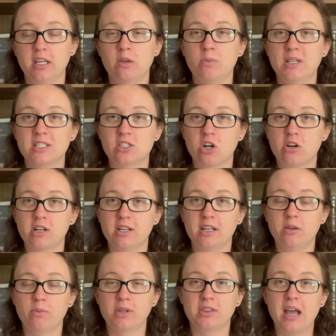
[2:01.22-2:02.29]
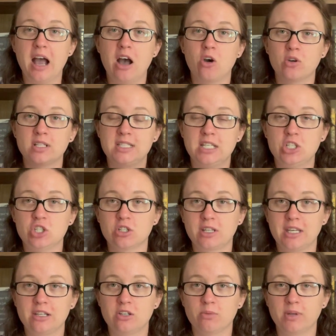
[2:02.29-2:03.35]
we started it with how to teach your
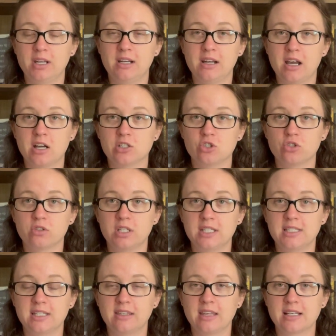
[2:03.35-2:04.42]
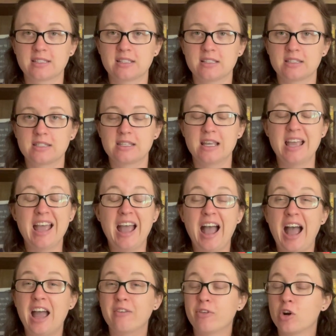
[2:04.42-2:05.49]
kid to read in 100 easy lessons.
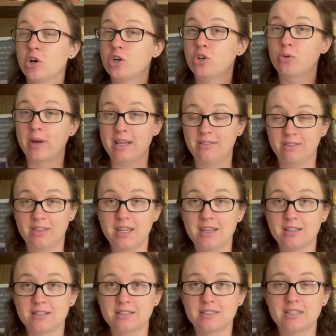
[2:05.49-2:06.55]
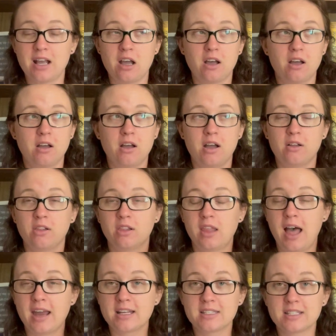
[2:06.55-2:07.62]
I've heard great things, a
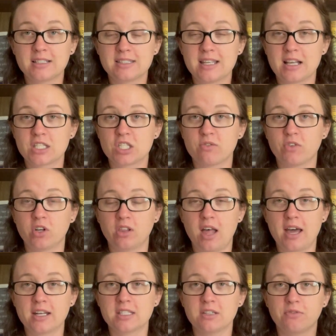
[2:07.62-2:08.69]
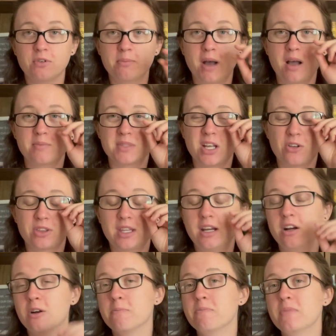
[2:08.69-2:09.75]
lot of success for a lot of different moms out
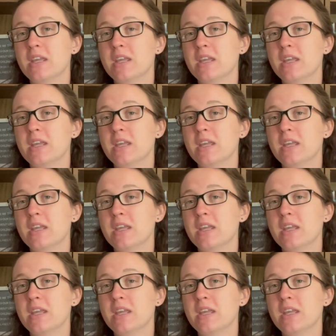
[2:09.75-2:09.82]
there.